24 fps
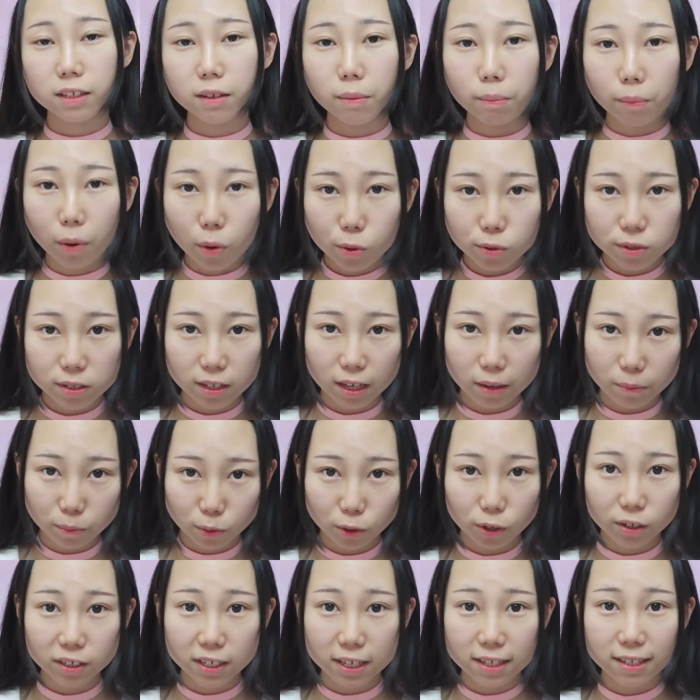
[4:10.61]
The most
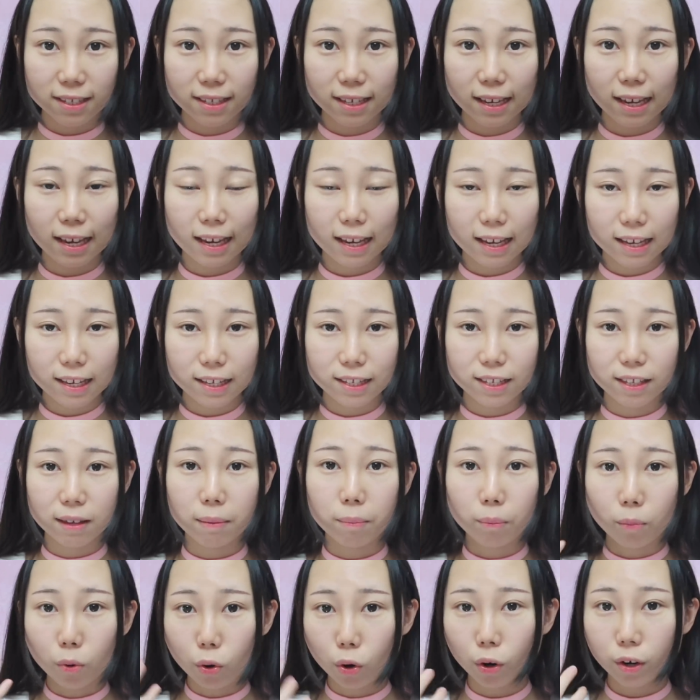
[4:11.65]
important thing is to
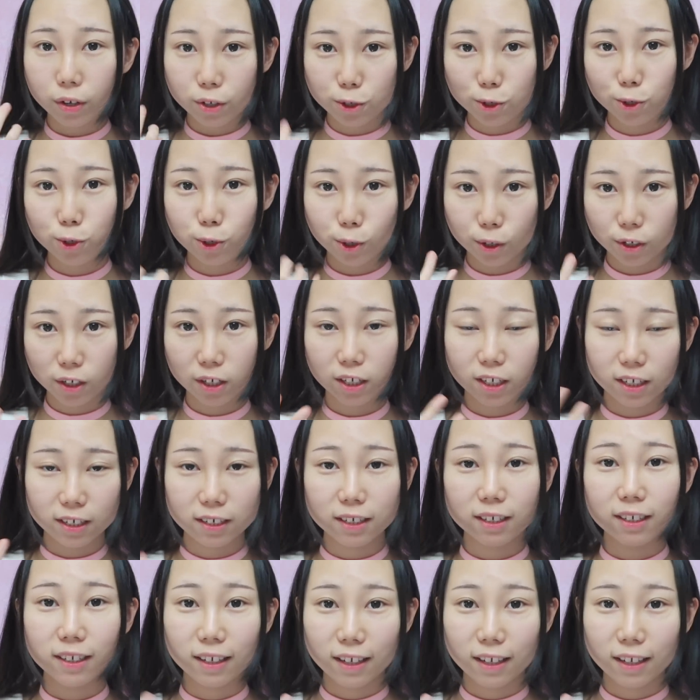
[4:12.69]
moisture